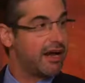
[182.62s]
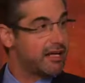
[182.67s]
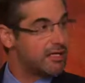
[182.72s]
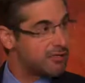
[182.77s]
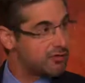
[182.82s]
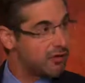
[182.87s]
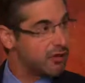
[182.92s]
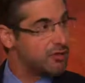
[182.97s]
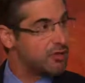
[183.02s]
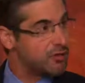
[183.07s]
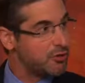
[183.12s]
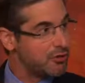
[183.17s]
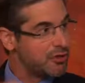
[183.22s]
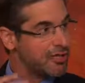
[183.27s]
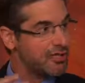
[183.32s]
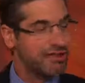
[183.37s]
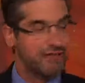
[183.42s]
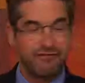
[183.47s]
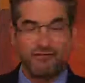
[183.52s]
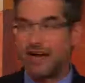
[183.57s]
and I start
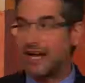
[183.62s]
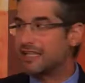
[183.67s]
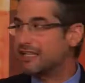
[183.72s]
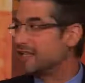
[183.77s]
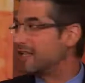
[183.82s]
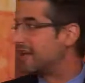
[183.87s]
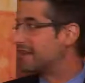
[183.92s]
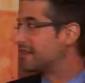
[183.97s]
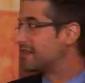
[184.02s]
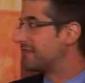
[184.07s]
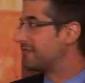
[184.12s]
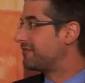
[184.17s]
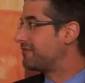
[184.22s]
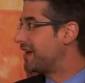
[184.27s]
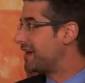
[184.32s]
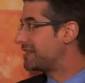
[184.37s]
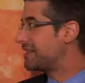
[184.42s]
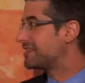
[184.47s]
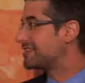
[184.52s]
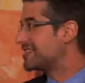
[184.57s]
suing the defendant, and the
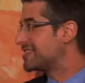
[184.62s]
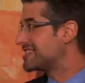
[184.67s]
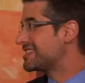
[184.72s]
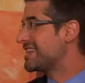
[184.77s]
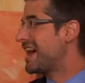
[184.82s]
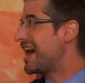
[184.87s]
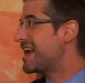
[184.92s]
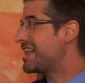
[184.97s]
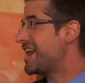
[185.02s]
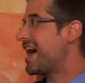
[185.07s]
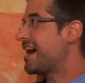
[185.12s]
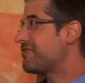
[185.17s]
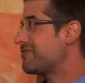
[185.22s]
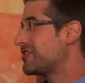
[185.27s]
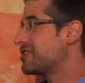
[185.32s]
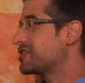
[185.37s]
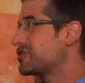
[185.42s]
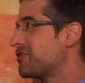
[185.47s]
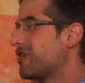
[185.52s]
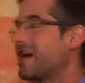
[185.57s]
defendant does not
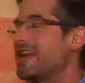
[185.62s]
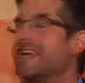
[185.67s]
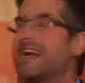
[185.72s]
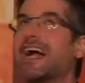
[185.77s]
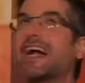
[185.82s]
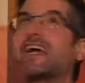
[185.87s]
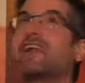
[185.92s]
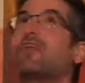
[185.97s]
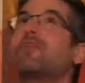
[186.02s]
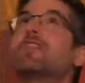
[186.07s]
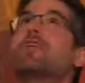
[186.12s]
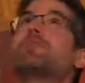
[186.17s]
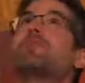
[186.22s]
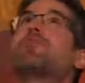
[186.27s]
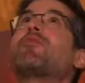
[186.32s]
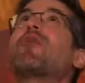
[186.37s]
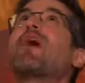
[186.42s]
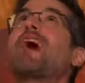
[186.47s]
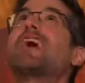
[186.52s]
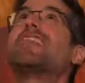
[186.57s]
have this training, I can
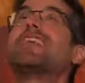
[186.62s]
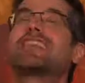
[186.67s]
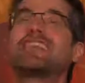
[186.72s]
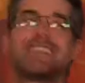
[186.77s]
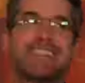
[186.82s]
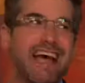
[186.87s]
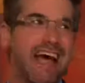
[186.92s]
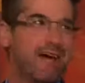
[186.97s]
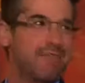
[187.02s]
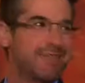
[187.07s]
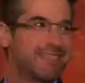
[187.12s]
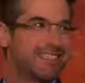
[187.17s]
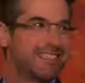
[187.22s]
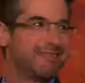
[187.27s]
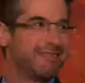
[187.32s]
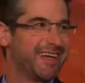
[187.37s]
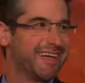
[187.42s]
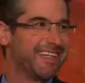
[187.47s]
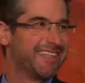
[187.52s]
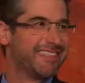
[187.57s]
only pray that this
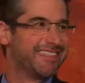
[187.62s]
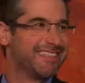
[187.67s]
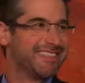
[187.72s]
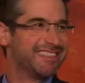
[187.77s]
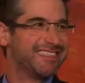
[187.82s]
happens to me.